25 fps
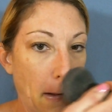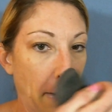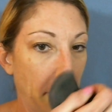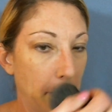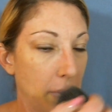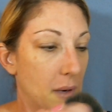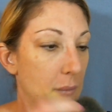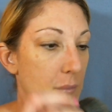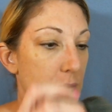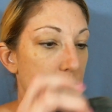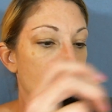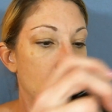I'm
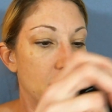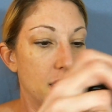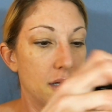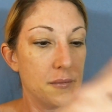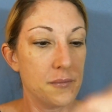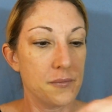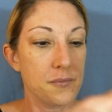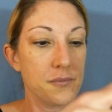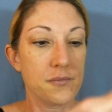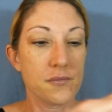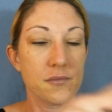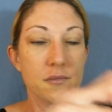going to put
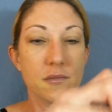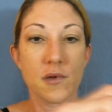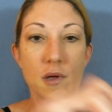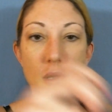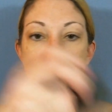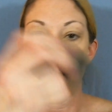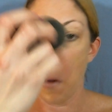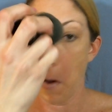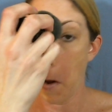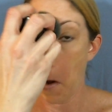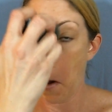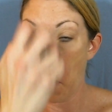
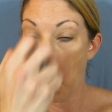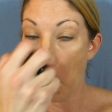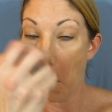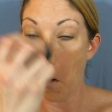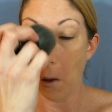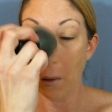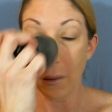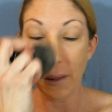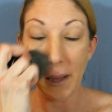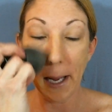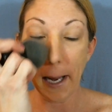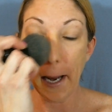a
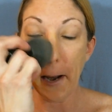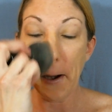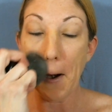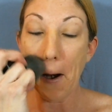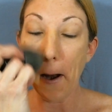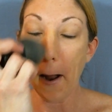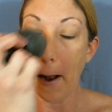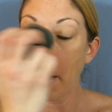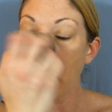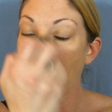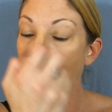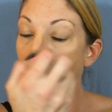whole layer
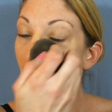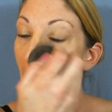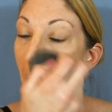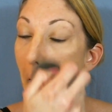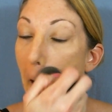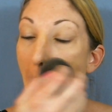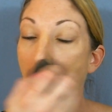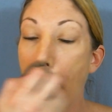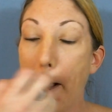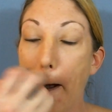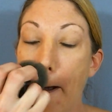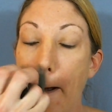on
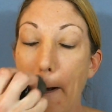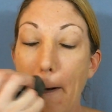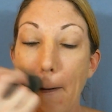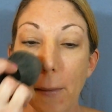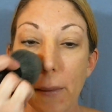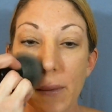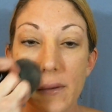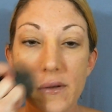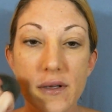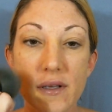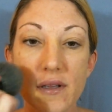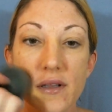
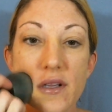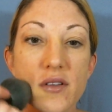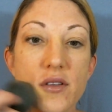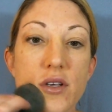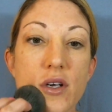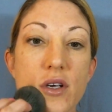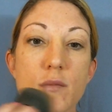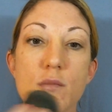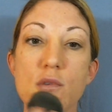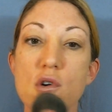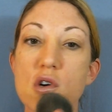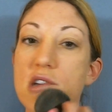using this
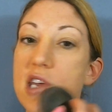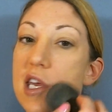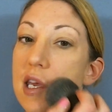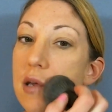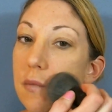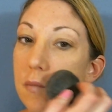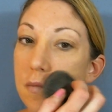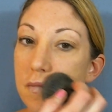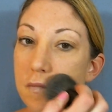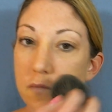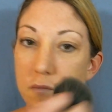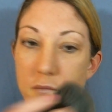
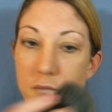kabuki.